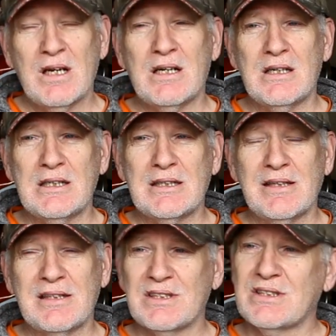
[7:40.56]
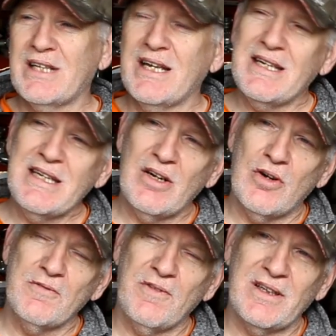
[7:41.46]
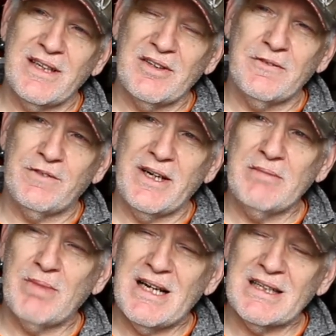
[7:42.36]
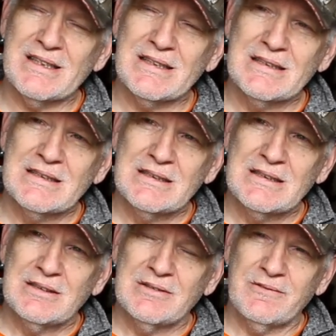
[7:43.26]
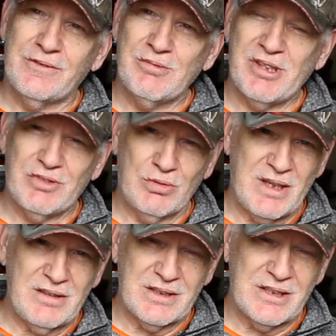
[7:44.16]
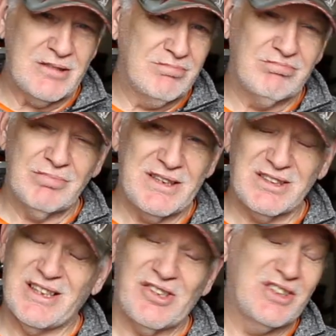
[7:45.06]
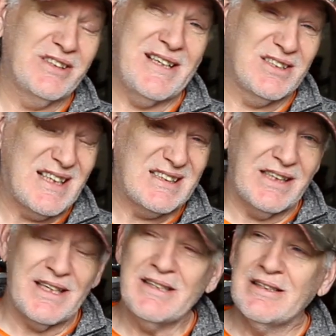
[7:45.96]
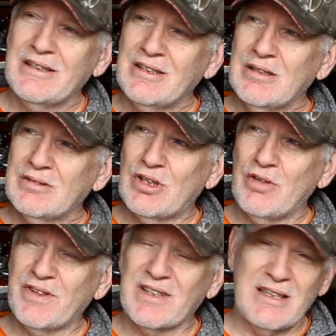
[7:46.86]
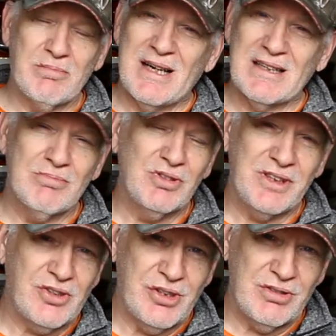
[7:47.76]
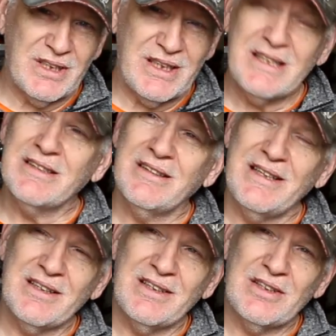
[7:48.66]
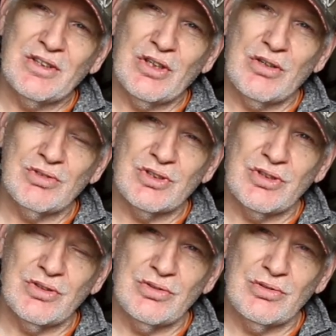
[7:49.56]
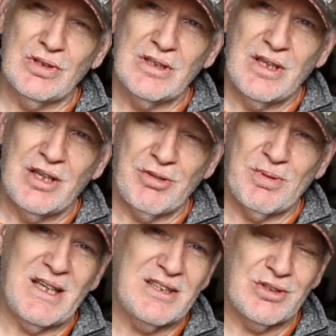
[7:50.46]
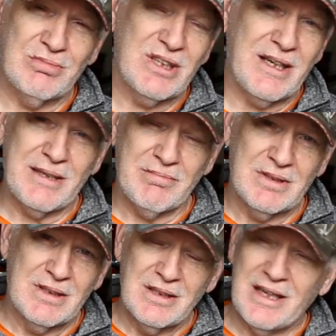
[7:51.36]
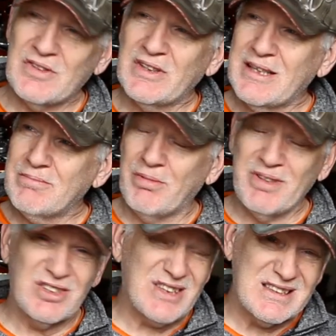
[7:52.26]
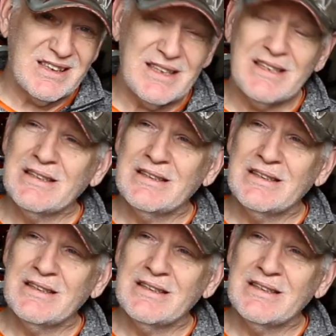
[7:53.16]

As I say, hopefully I'll get the frame back from Jeff the welder. It's actually today's Saturday, so hopefully I'll get it back Monday or Tuesday. It can then go to Triple S sometime after that, probably on Saturday,